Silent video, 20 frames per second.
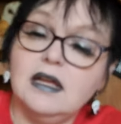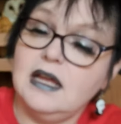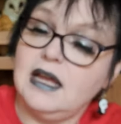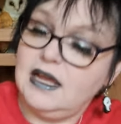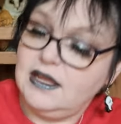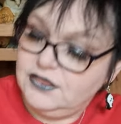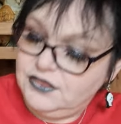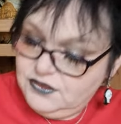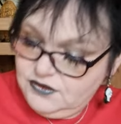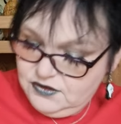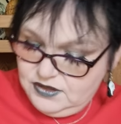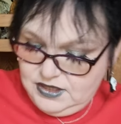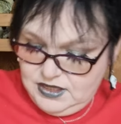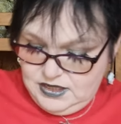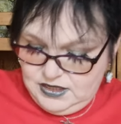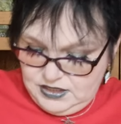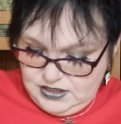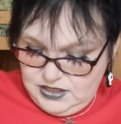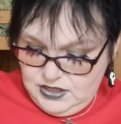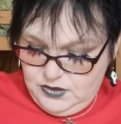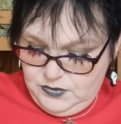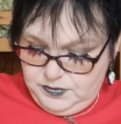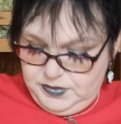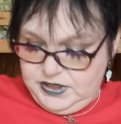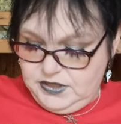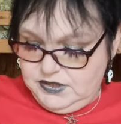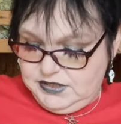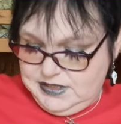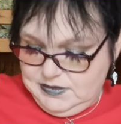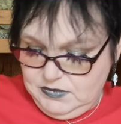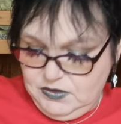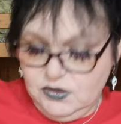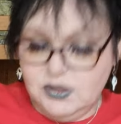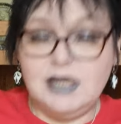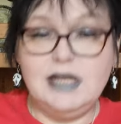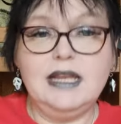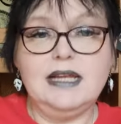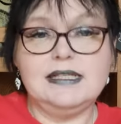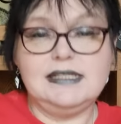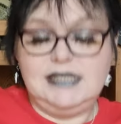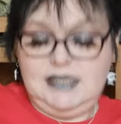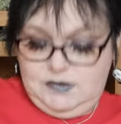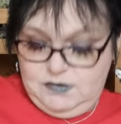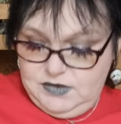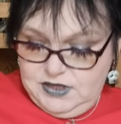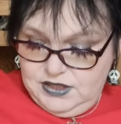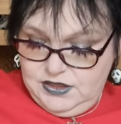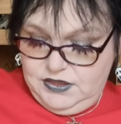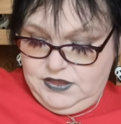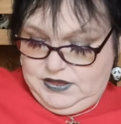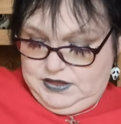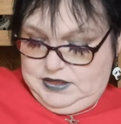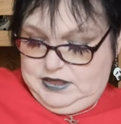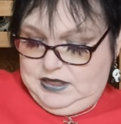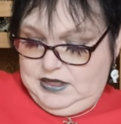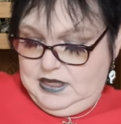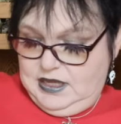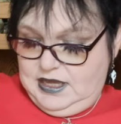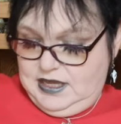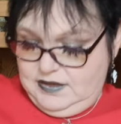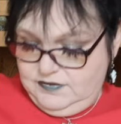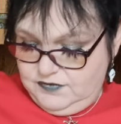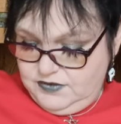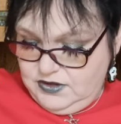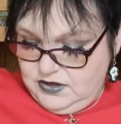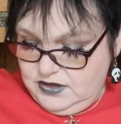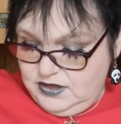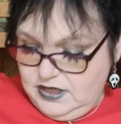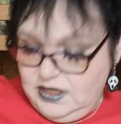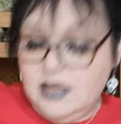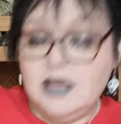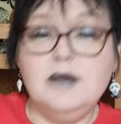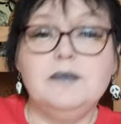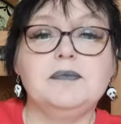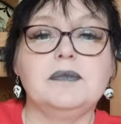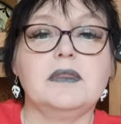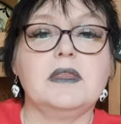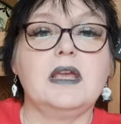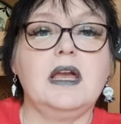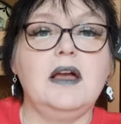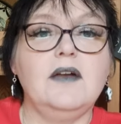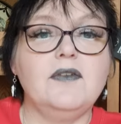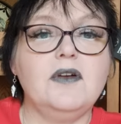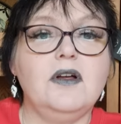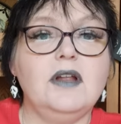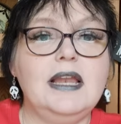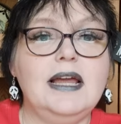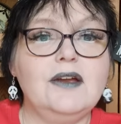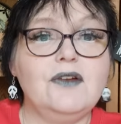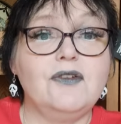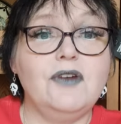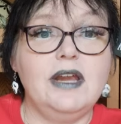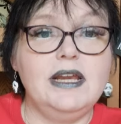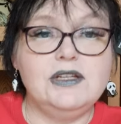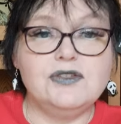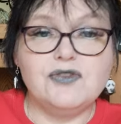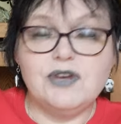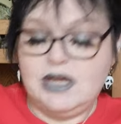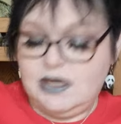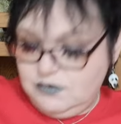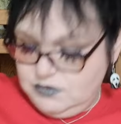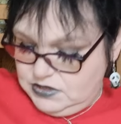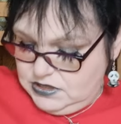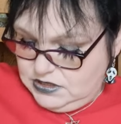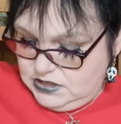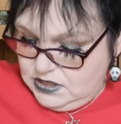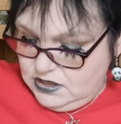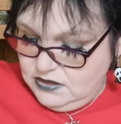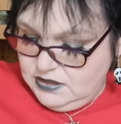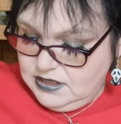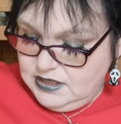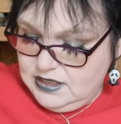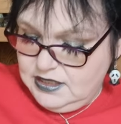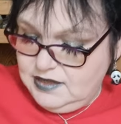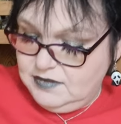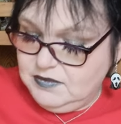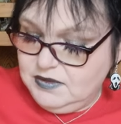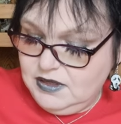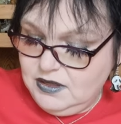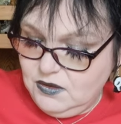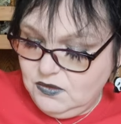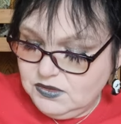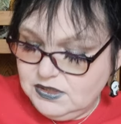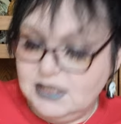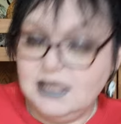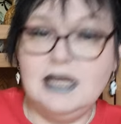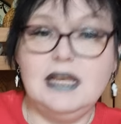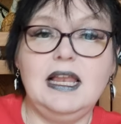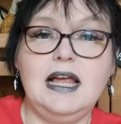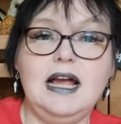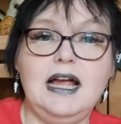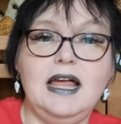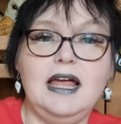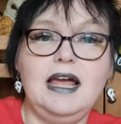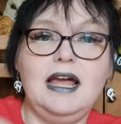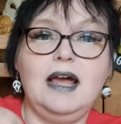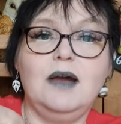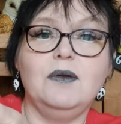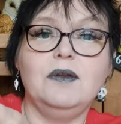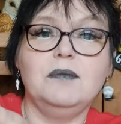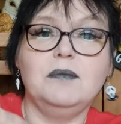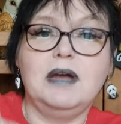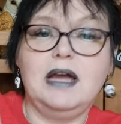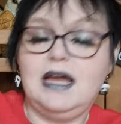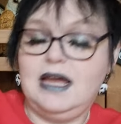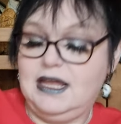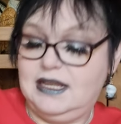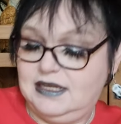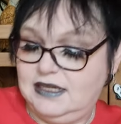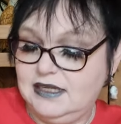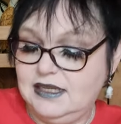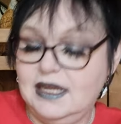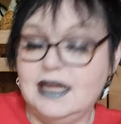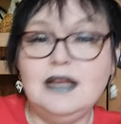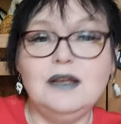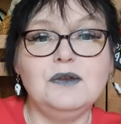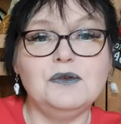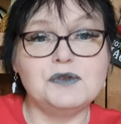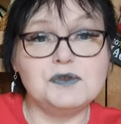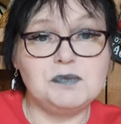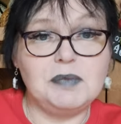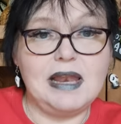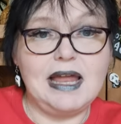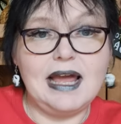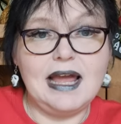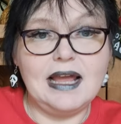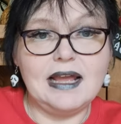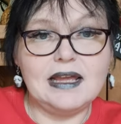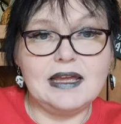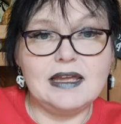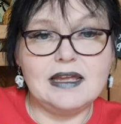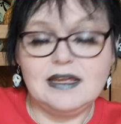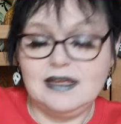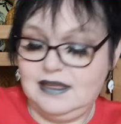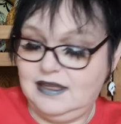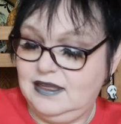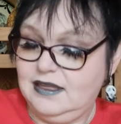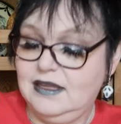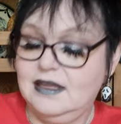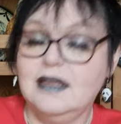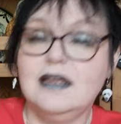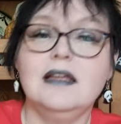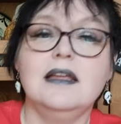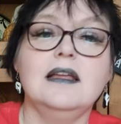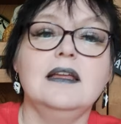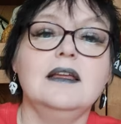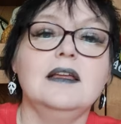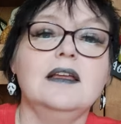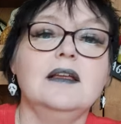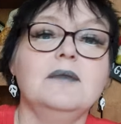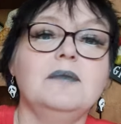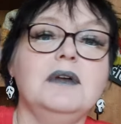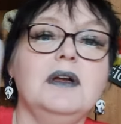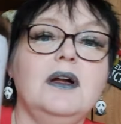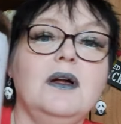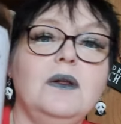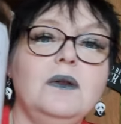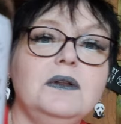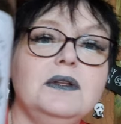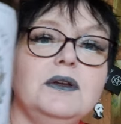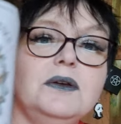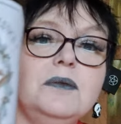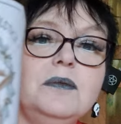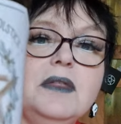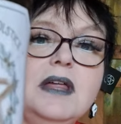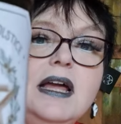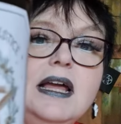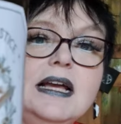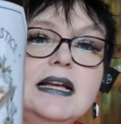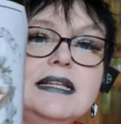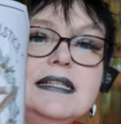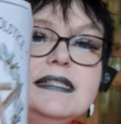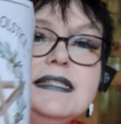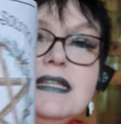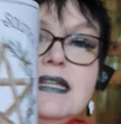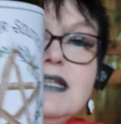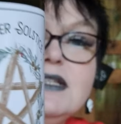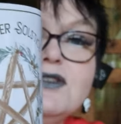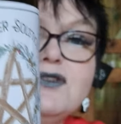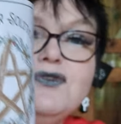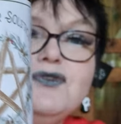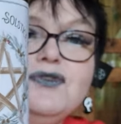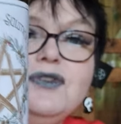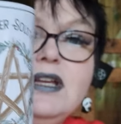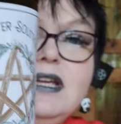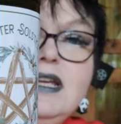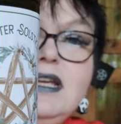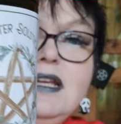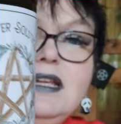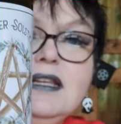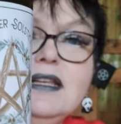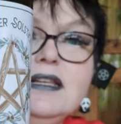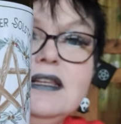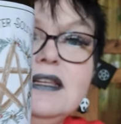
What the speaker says: I thought, you know, because I'm looking at it with, I've got like grey trousers on, and I'm holding it like that with my hand, it looks black. But I hold it up there, I can see it's green.